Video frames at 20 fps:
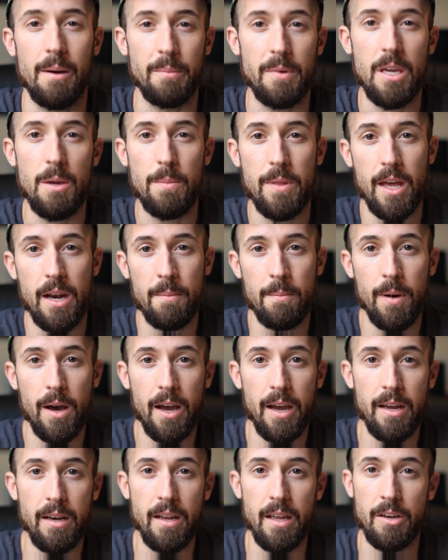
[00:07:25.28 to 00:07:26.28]
keep that in
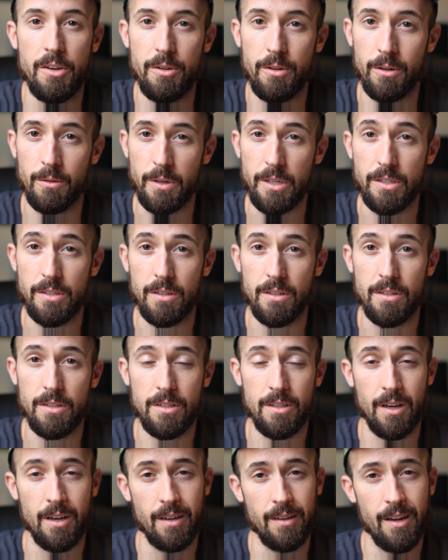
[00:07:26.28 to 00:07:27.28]
mind and do your
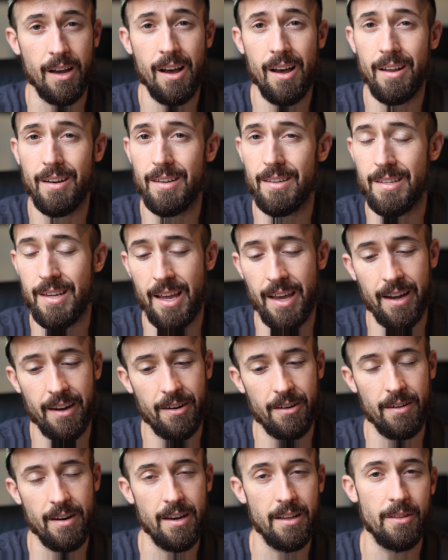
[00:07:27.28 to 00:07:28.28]
research on Honda Tech
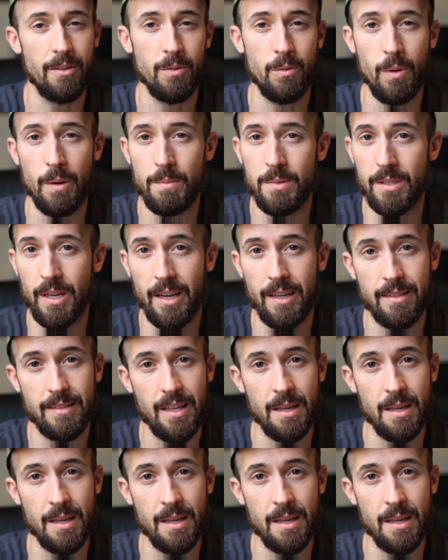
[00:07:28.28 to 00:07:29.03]
or any of those websites.